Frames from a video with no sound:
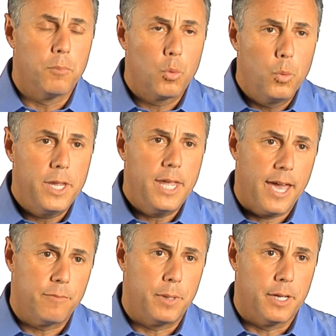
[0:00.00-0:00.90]
We
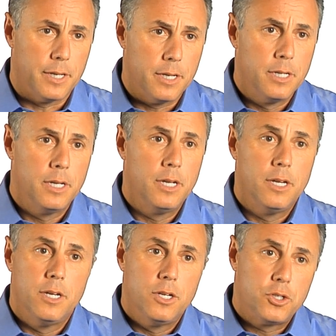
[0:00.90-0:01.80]
have been
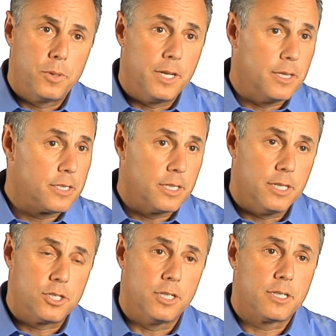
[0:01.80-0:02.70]
treating this
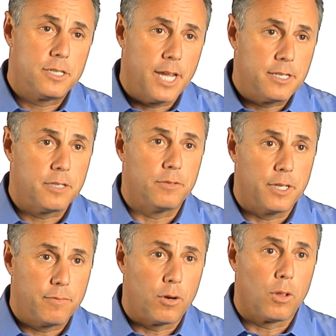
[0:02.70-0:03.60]
condition
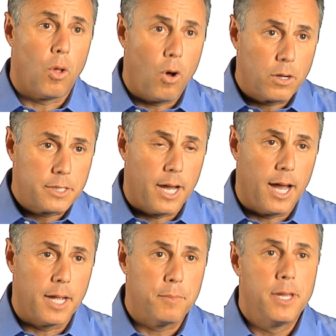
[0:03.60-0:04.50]
extensively for a long
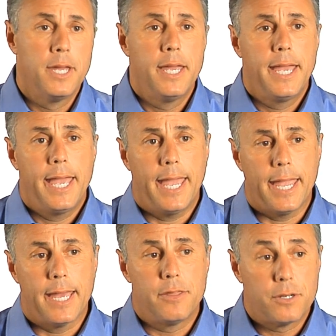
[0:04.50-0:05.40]
time,
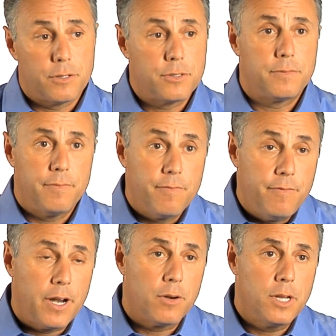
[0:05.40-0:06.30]
and there's
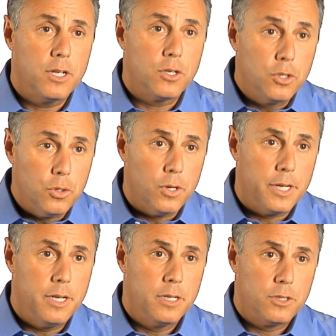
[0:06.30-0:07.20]
very
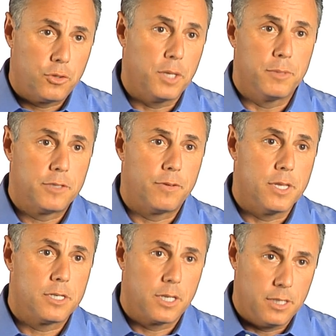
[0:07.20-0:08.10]
good treatments for
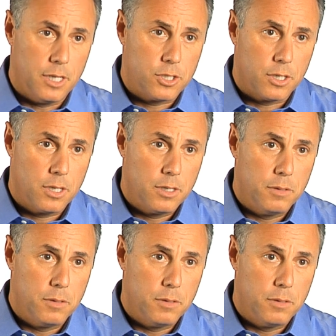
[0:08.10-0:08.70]
this condition.